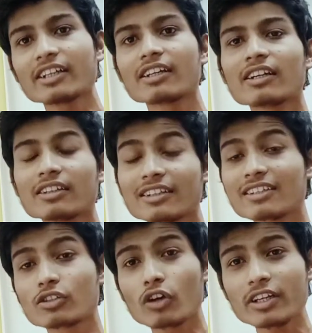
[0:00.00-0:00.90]
that
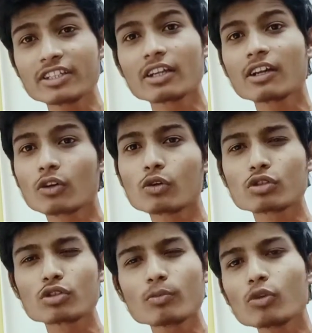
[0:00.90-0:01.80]
this knowledge
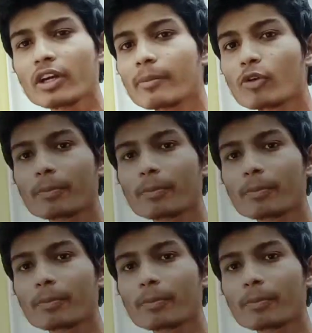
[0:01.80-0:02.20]
goes to more.